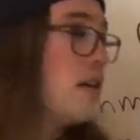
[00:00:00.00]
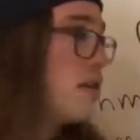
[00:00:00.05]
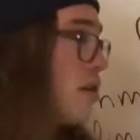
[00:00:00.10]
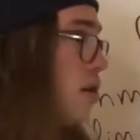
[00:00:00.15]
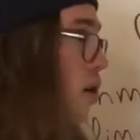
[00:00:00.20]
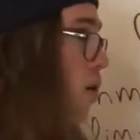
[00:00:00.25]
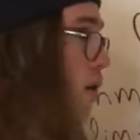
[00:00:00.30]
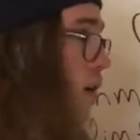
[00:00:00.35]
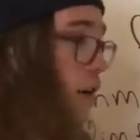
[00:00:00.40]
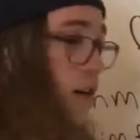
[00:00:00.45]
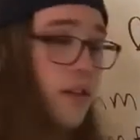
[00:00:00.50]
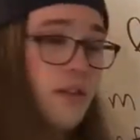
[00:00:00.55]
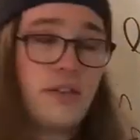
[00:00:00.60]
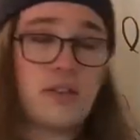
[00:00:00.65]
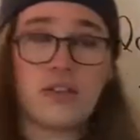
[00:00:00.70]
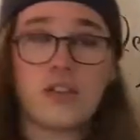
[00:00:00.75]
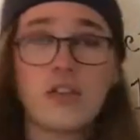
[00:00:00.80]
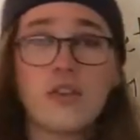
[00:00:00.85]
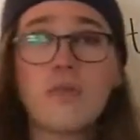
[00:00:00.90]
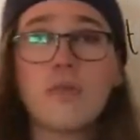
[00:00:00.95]
So
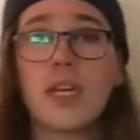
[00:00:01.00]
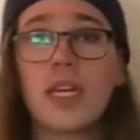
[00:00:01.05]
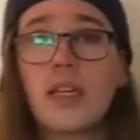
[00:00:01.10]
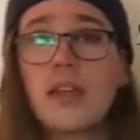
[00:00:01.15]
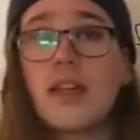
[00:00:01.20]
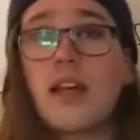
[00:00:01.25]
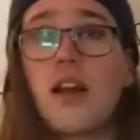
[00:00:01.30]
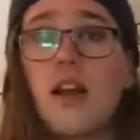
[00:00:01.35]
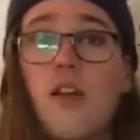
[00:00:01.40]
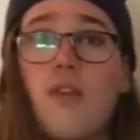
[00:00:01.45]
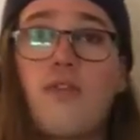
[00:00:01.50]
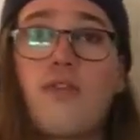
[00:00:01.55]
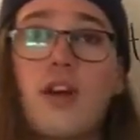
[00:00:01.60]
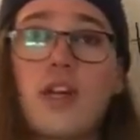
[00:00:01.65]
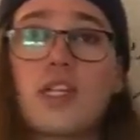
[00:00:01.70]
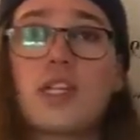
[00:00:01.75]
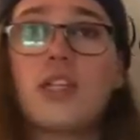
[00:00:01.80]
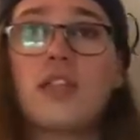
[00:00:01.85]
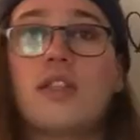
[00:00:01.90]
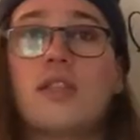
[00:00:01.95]
assuming that our
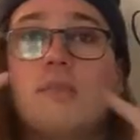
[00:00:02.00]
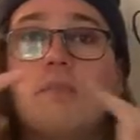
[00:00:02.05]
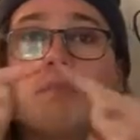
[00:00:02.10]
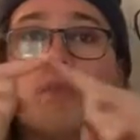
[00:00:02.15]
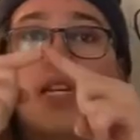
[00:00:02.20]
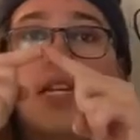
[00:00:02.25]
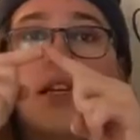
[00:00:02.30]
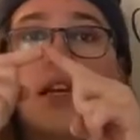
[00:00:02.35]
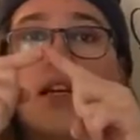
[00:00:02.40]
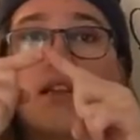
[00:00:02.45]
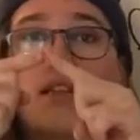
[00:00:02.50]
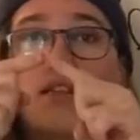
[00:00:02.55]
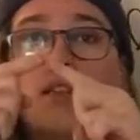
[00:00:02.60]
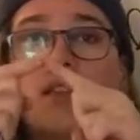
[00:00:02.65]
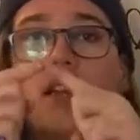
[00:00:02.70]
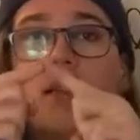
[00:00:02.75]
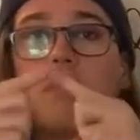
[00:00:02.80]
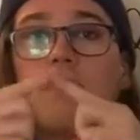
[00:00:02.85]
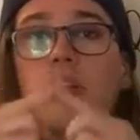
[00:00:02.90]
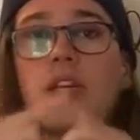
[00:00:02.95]
functions meet at the
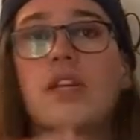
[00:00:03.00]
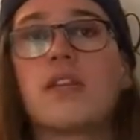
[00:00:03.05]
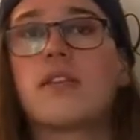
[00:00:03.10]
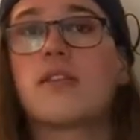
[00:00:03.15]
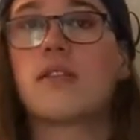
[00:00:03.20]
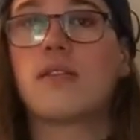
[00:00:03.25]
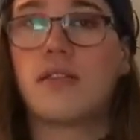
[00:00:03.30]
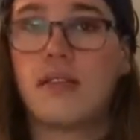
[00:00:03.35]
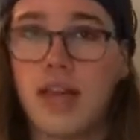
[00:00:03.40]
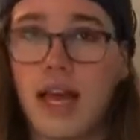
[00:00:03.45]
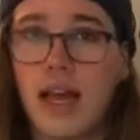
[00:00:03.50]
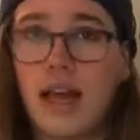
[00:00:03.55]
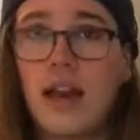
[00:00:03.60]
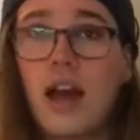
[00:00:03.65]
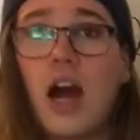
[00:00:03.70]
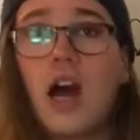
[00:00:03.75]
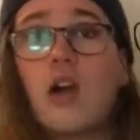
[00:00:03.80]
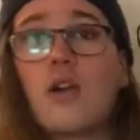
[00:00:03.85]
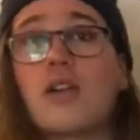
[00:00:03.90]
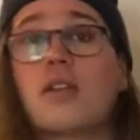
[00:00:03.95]
same place, then
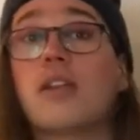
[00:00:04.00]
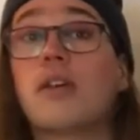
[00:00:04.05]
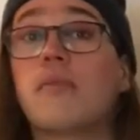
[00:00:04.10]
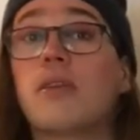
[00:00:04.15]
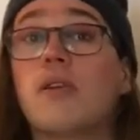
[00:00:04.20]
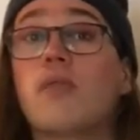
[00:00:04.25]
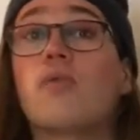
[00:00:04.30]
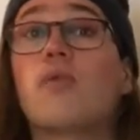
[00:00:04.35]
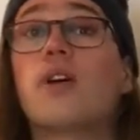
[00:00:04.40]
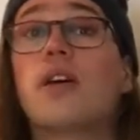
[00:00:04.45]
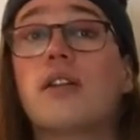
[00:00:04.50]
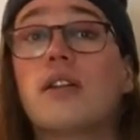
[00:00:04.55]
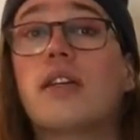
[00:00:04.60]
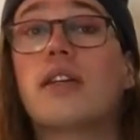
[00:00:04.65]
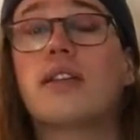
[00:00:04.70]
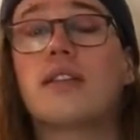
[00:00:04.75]
our limit will